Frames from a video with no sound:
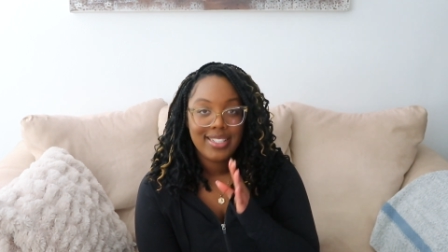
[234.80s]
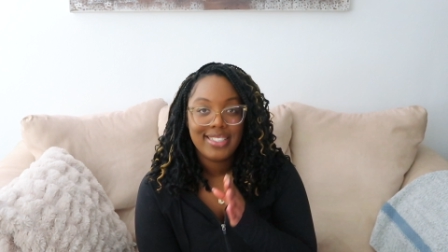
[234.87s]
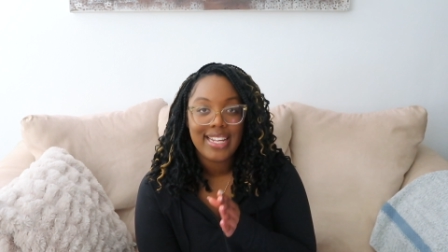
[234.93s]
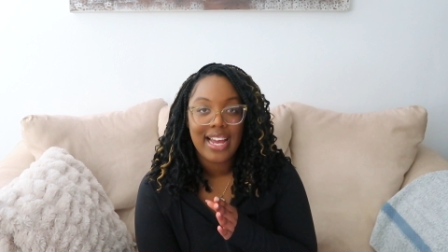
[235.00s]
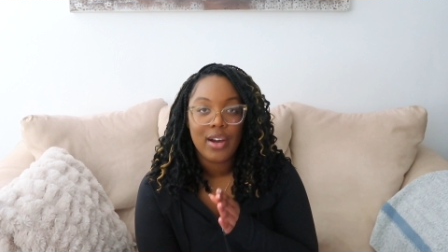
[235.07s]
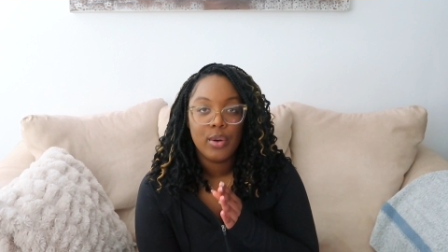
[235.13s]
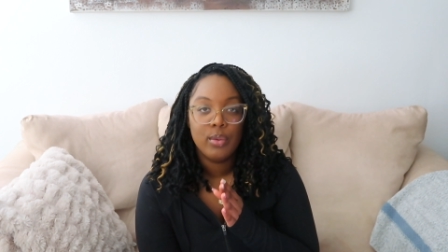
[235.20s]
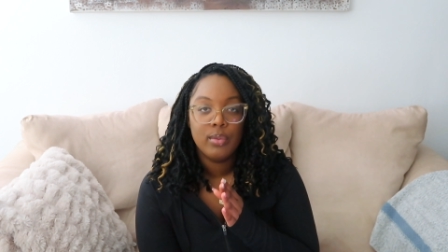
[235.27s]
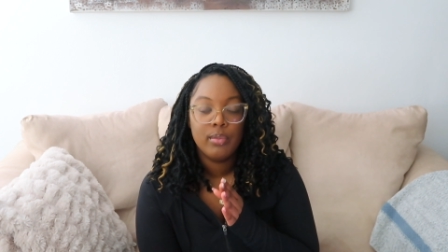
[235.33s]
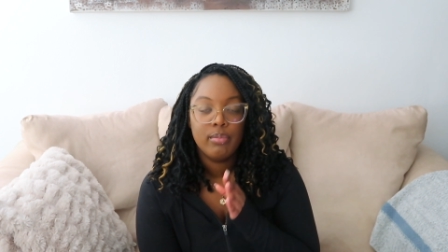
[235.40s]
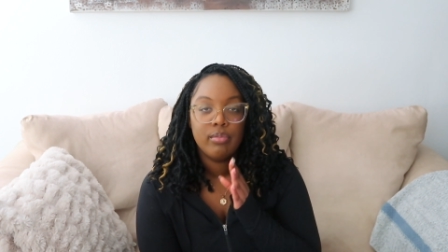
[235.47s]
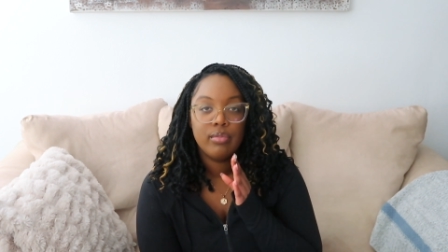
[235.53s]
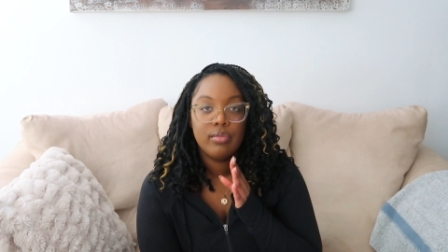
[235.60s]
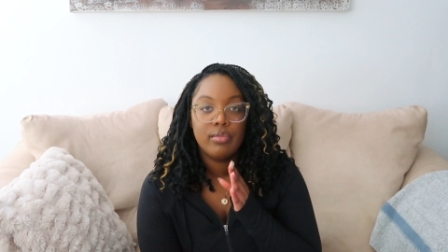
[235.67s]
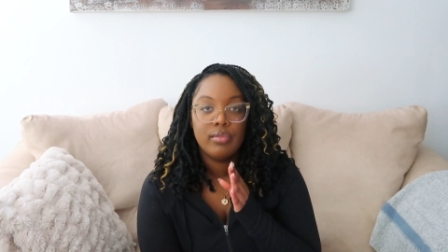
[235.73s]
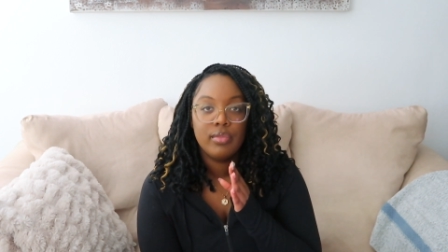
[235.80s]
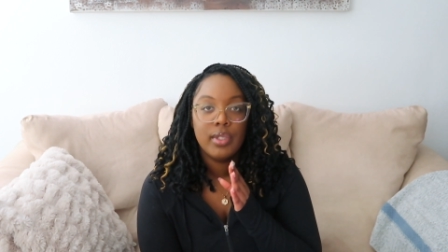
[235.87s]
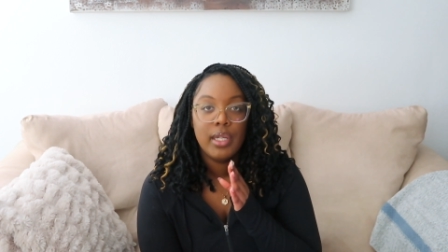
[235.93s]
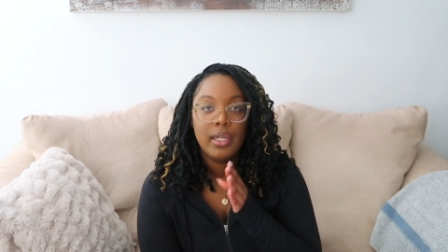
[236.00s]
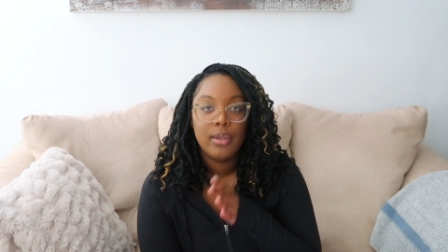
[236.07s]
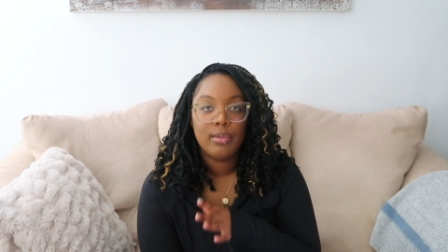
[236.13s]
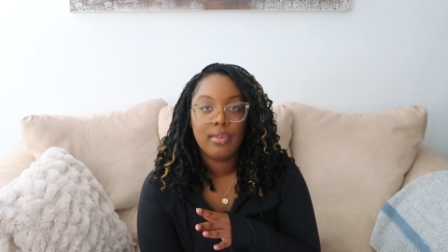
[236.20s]
Doubt,
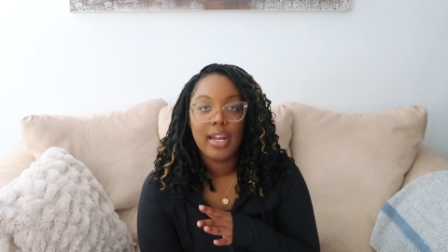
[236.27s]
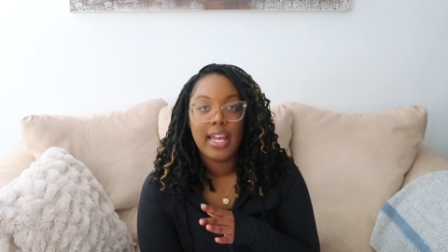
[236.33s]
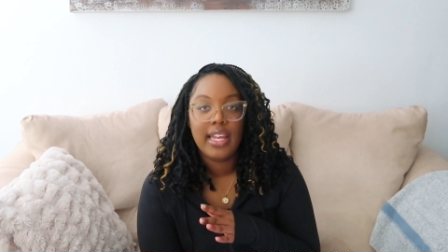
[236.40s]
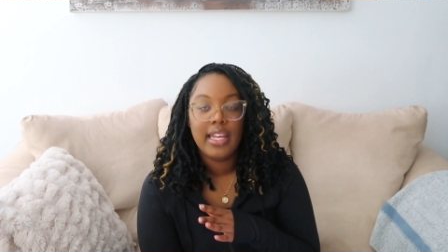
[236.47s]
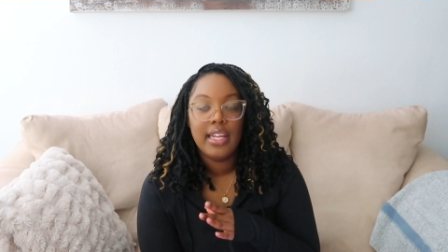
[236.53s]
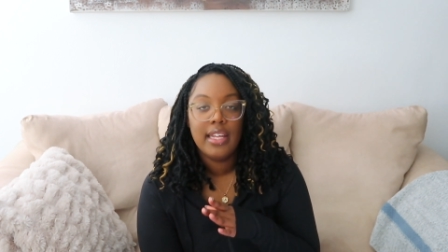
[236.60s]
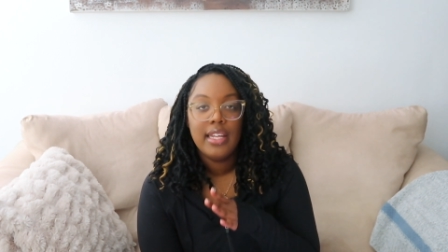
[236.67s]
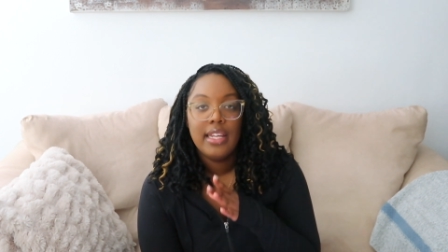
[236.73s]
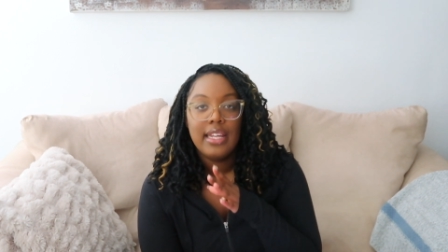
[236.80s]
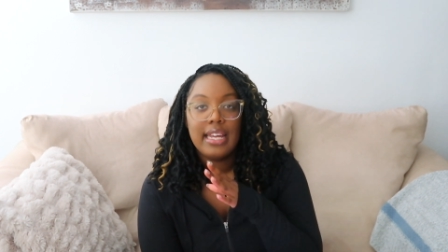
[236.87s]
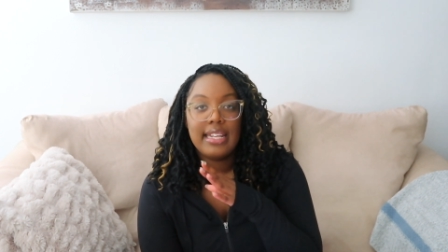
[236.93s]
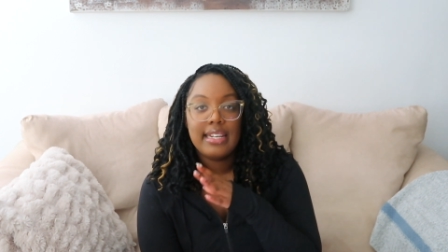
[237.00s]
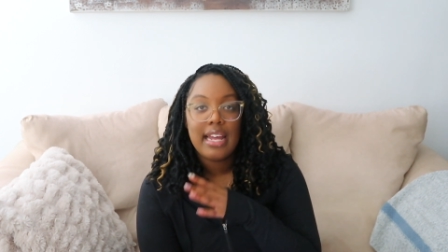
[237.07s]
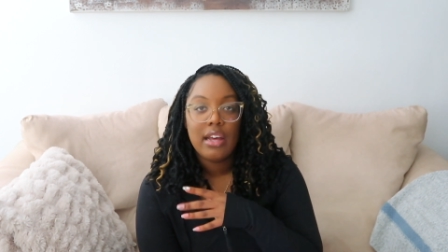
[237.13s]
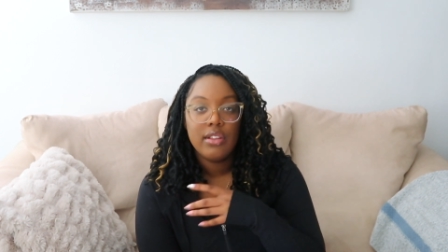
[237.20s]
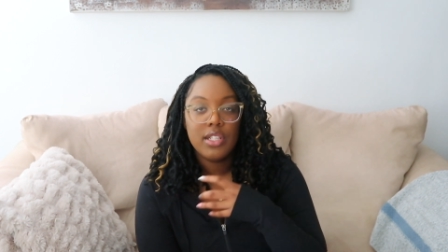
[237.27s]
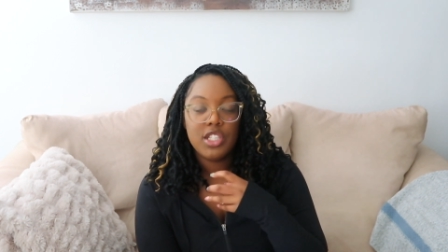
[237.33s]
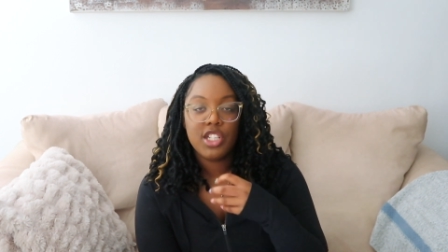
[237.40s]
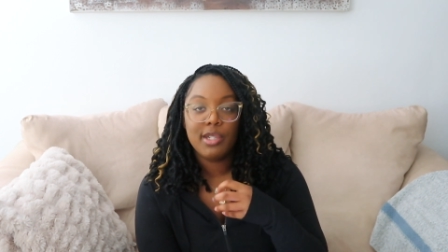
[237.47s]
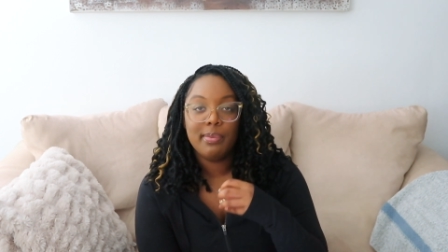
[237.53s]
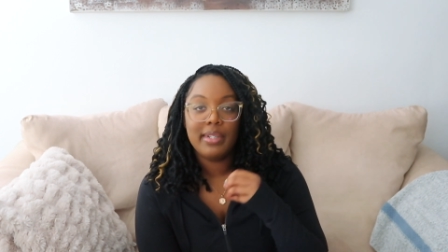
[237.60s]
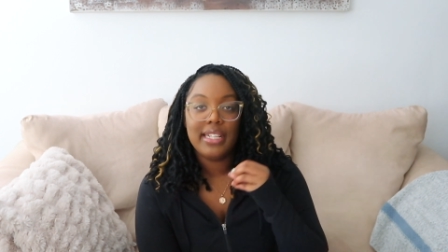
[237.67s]
right? Now the
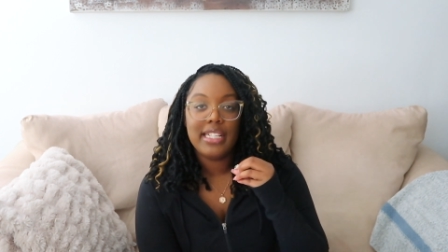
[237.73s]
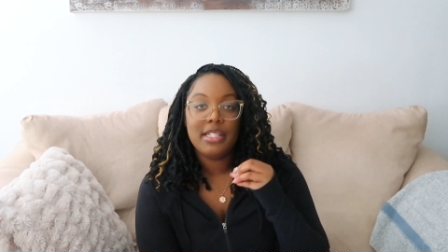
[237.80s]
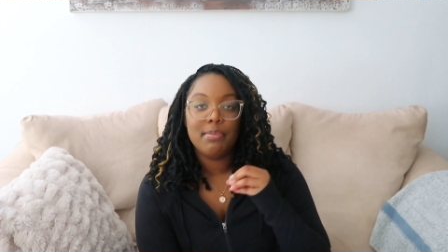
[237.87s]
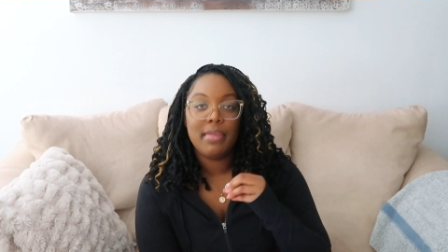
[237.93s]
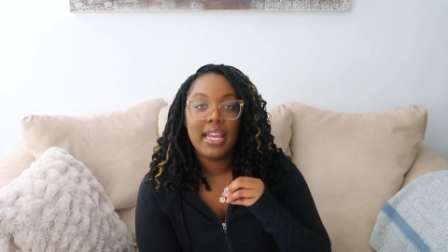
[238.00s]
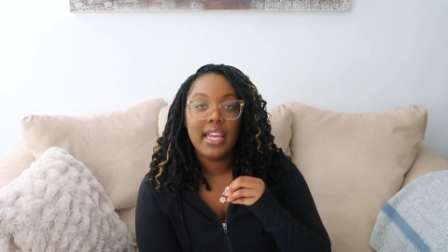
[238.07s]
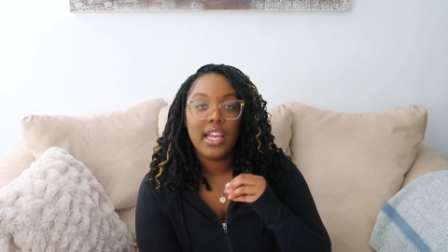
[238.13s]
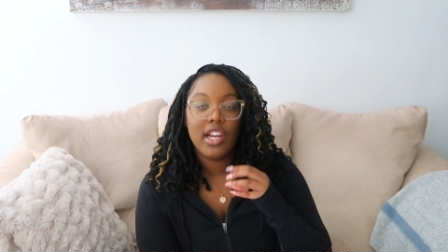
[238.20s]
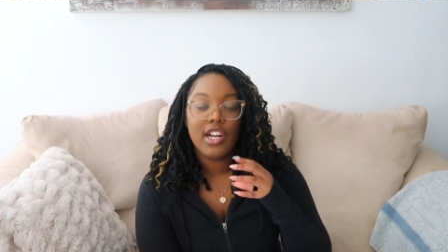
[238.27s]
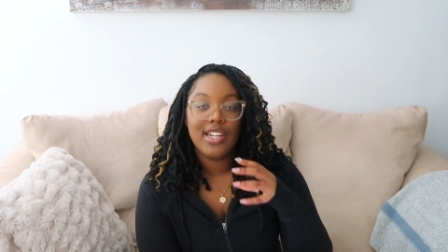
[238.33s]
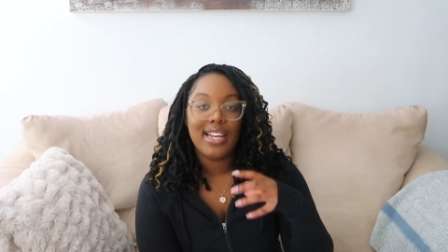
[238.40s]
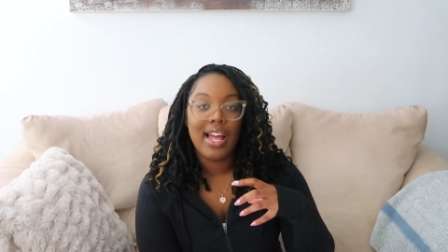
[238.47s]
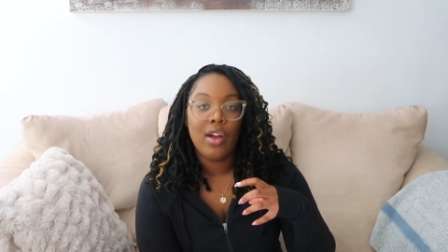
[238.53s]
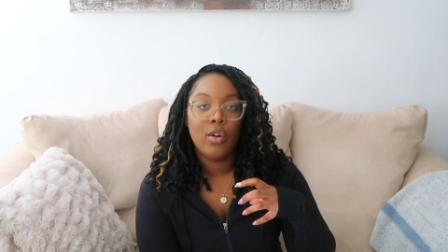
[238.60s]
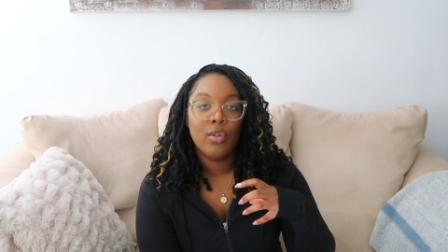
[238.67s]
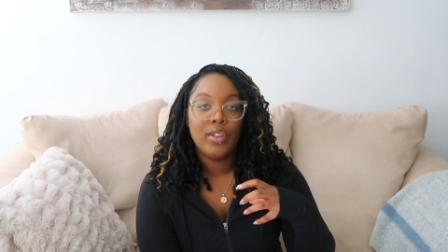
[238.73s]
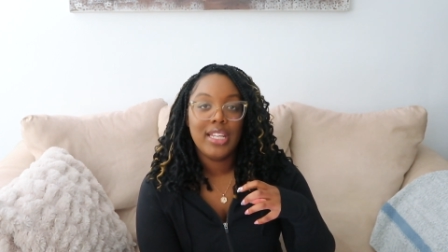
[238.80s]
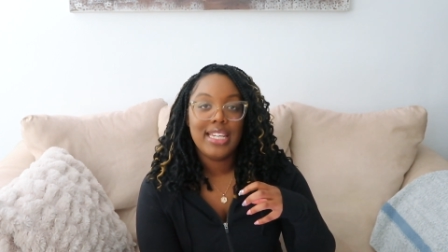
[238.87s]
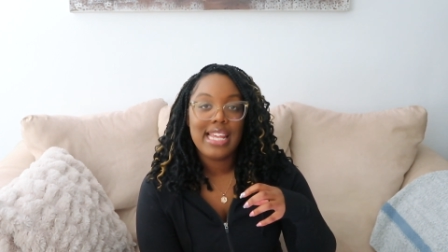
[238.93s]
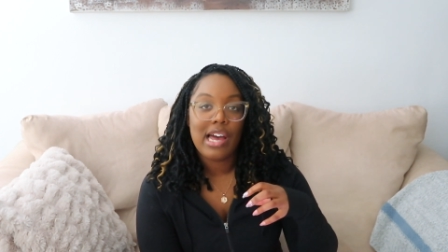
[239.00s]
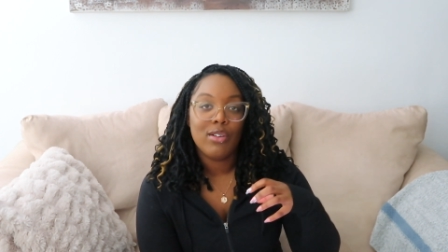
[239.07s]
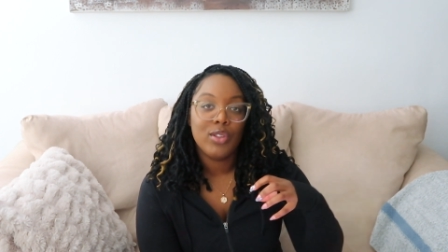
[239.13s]
serpent is making her not
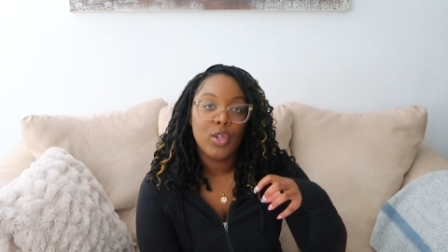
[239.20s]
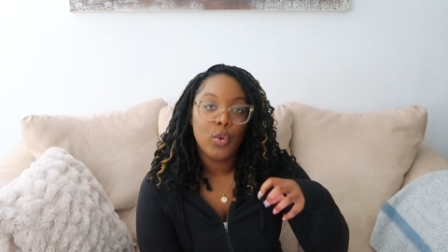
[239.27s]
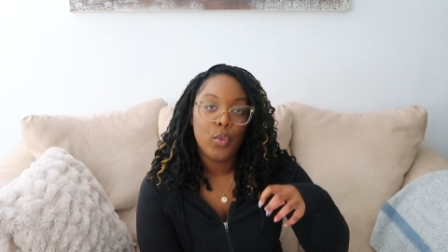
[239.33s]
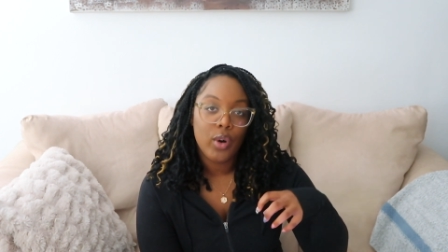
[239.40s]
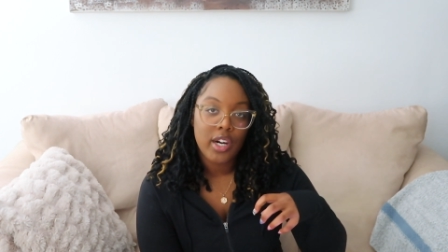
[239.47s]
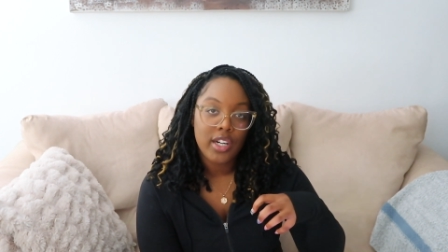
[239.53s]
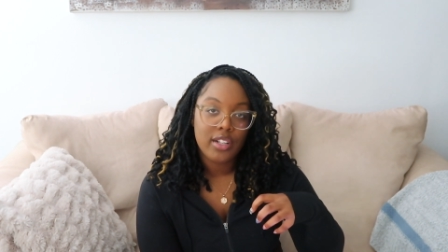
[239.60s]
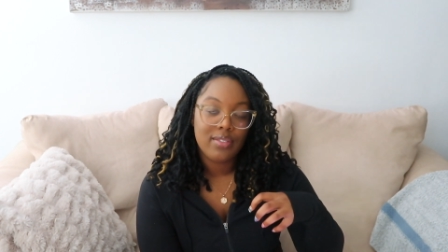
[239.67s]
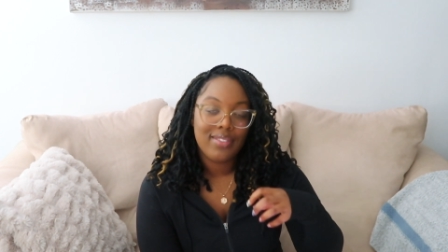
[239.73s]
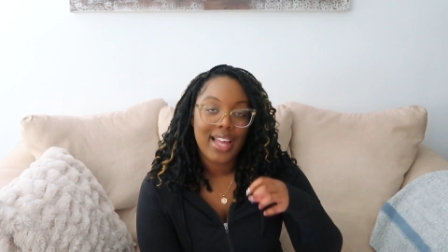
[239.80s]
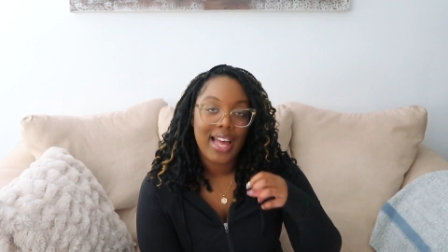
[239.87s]
only doubt the word of